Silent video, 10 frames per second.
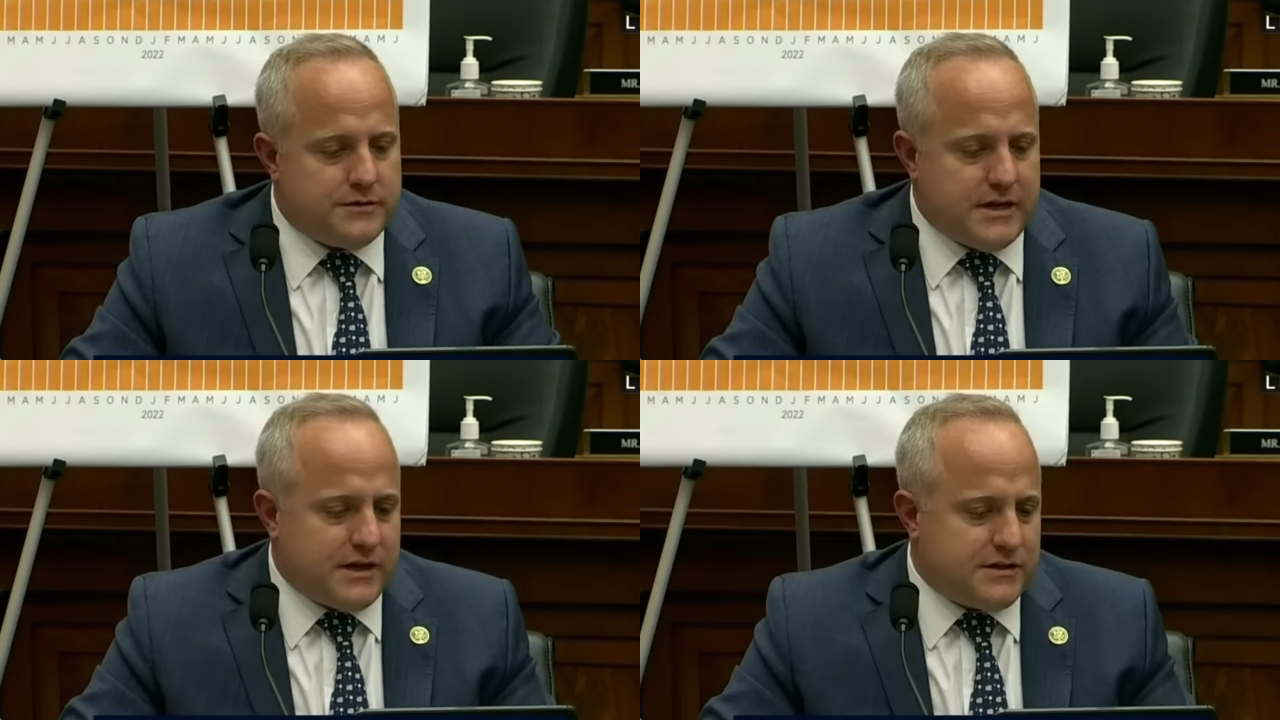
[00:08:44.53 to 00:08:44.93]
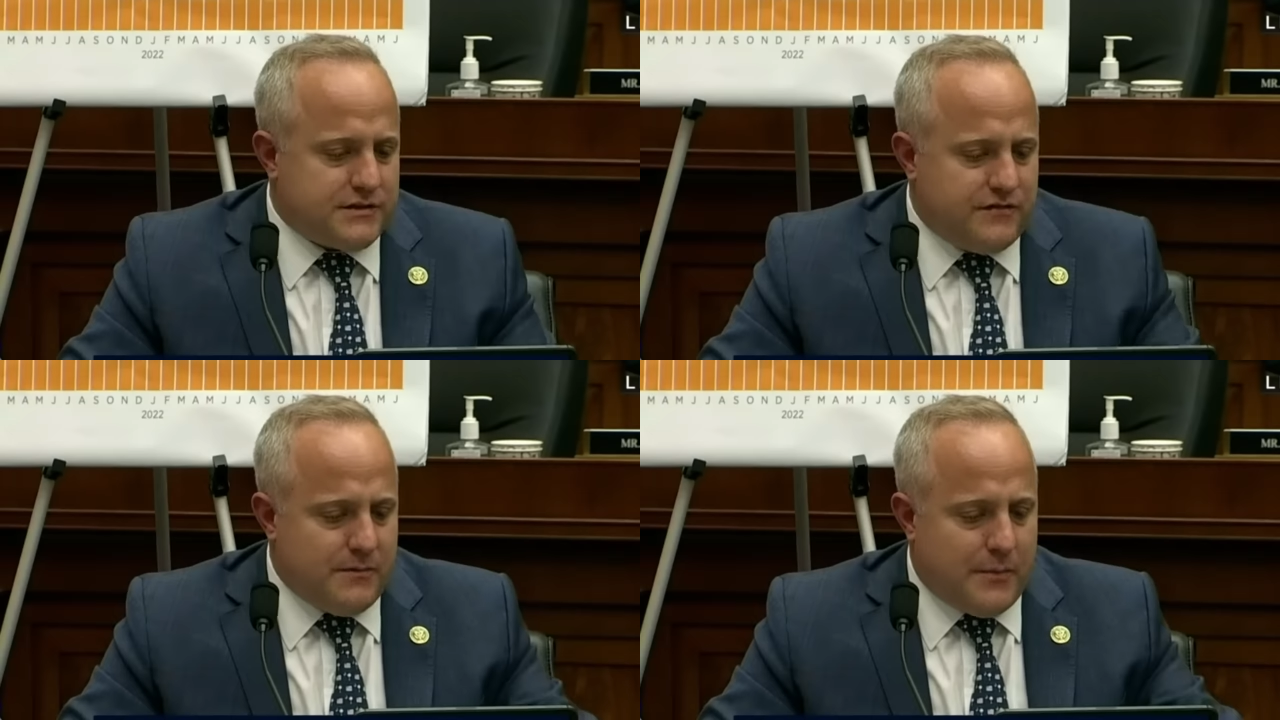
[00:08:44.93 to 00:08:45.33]
Texas
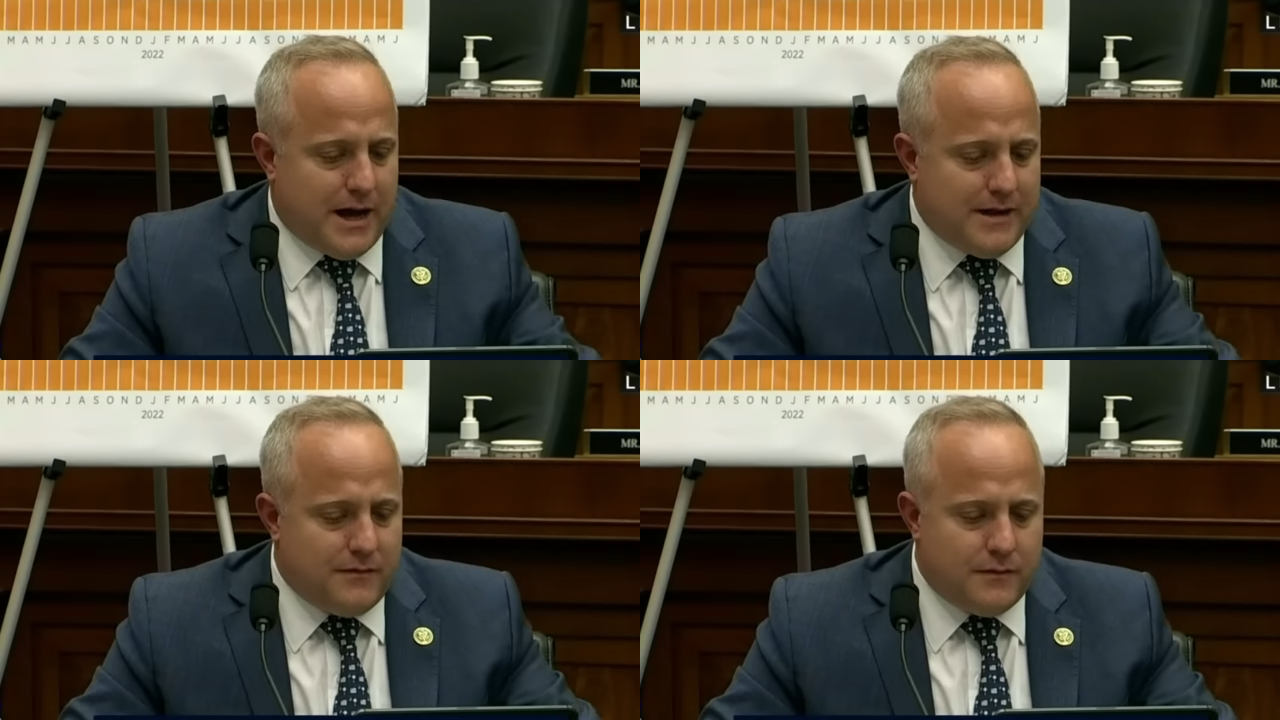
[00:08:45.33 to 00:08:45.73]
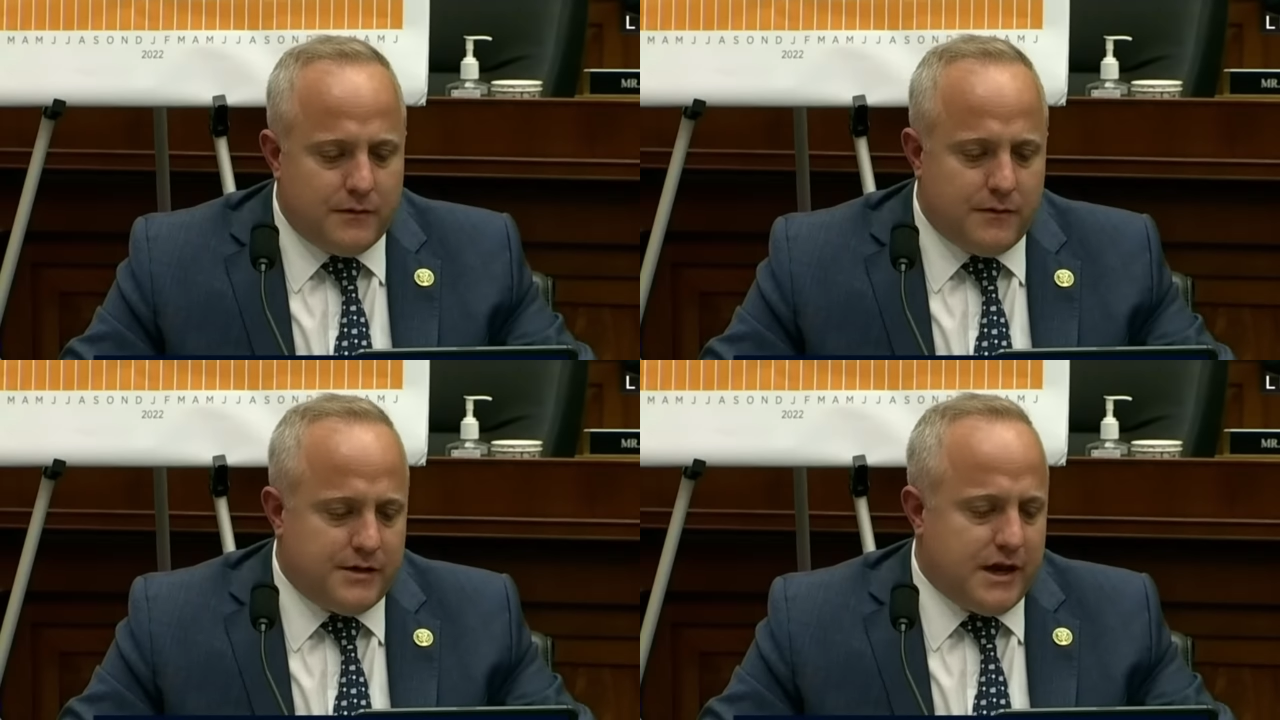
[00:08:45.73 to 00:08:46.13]
v. Biden,
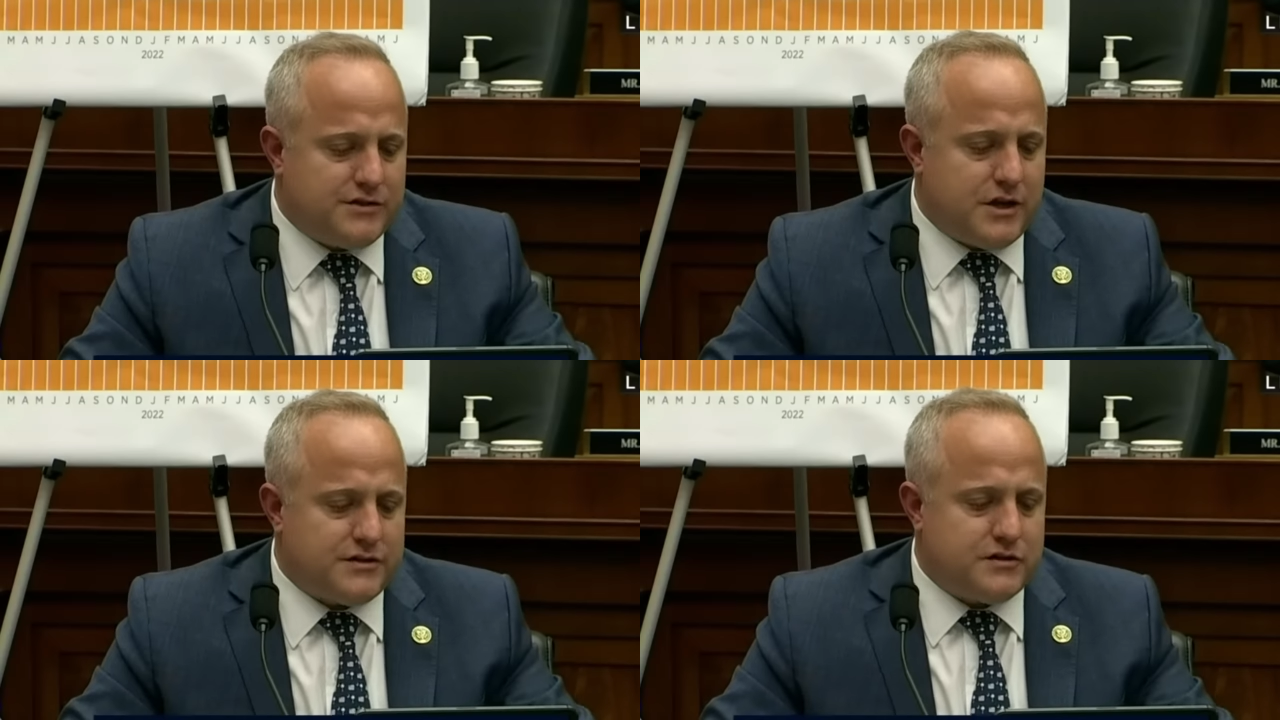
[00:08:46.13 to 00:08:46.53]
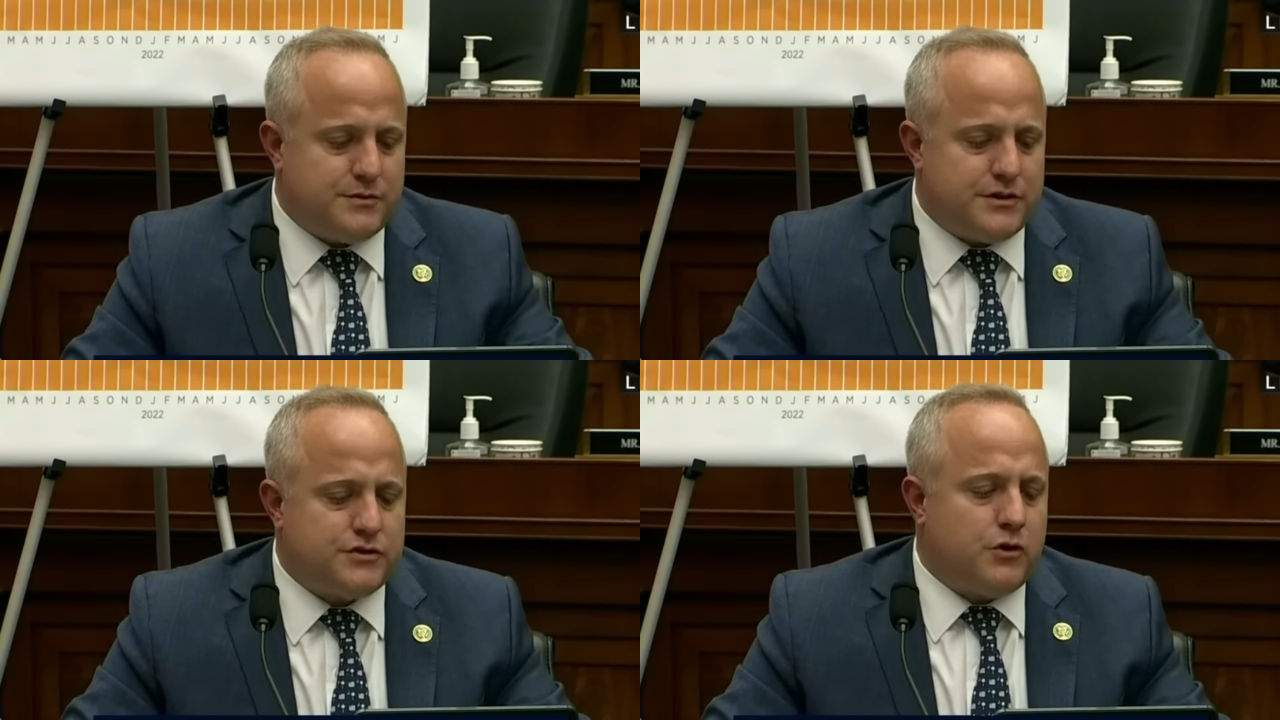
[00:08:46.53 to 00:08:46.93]
DHS's
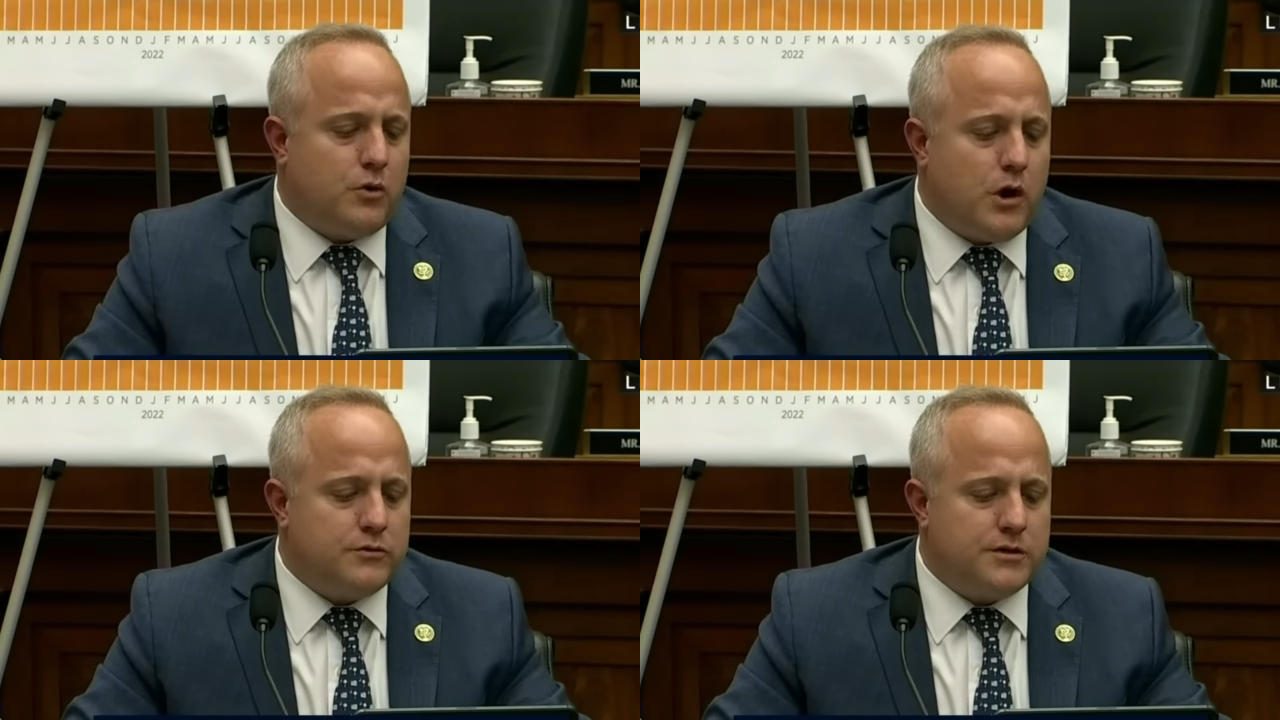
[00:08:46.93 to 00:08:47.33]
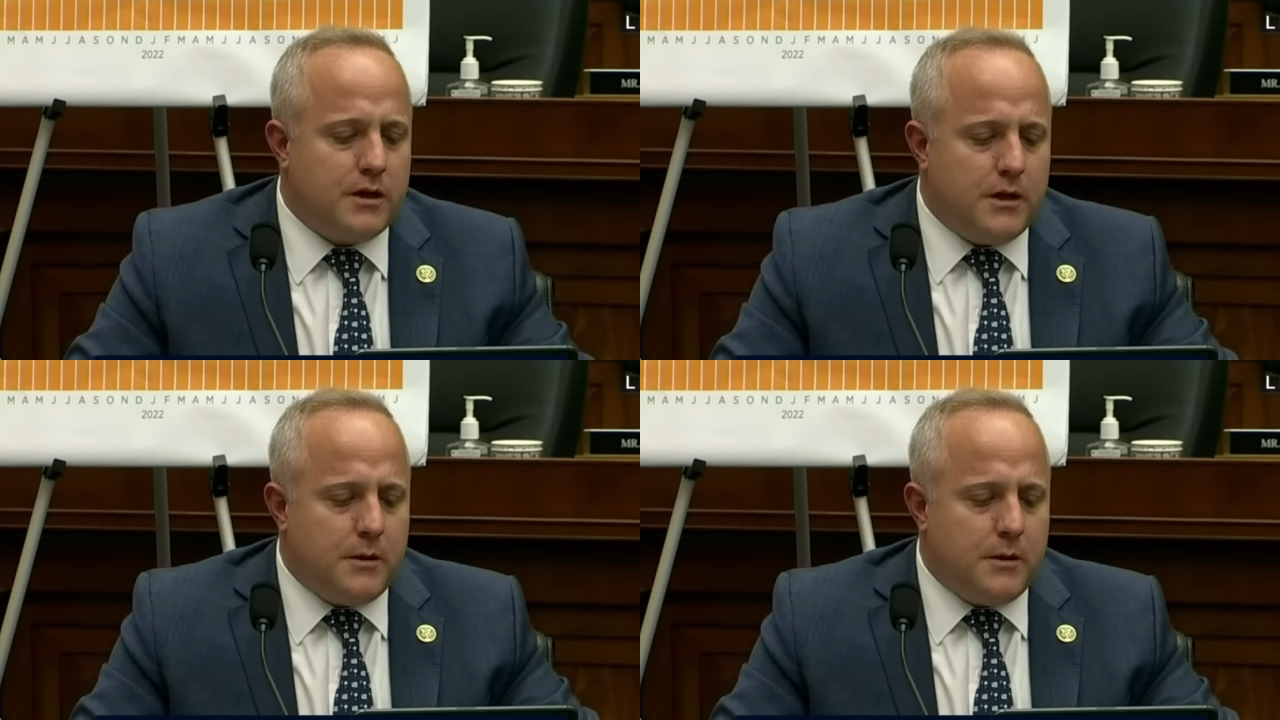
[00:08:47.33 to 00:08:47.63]
position, quote,